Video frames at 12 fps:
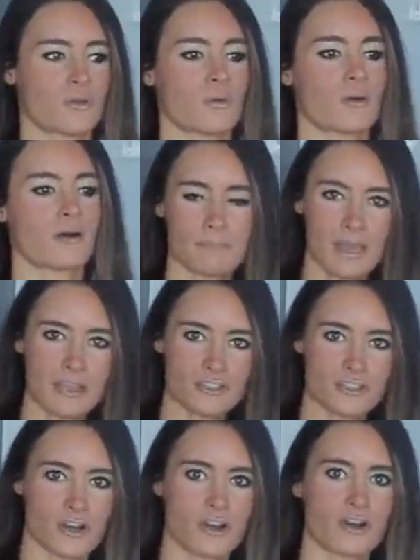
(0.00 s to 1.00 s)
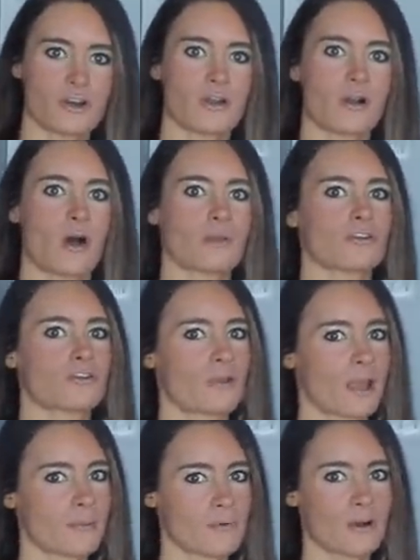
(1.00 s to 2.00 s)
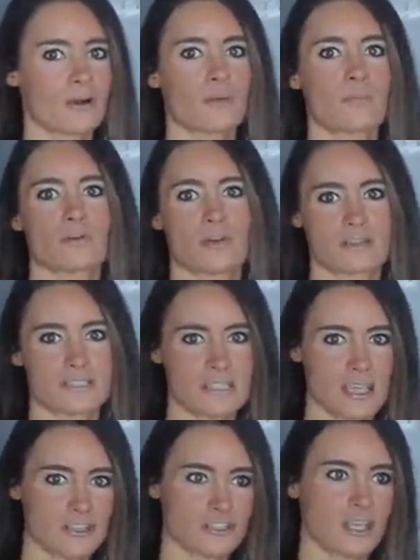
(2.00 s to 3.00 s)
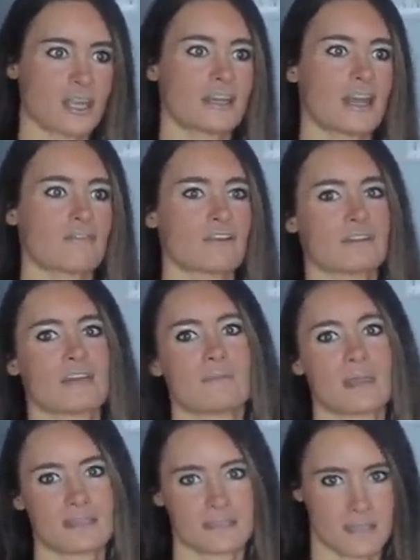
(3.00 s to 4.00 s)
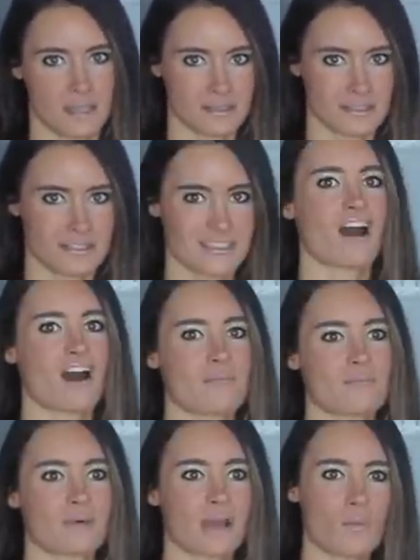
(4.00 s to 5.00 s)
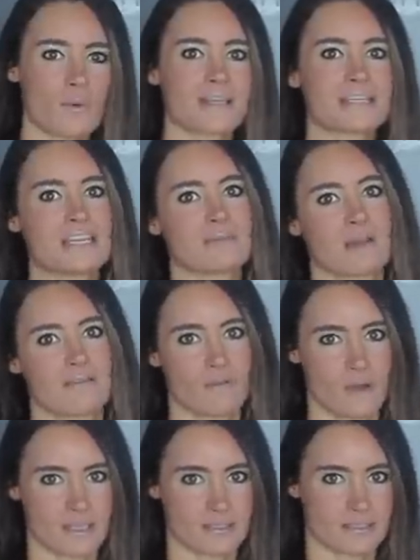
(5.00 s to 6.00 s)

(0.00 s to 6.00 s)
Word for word: to make sure all the grammar, pronunciation, and everything makes sense, um, but I want to keep my voice.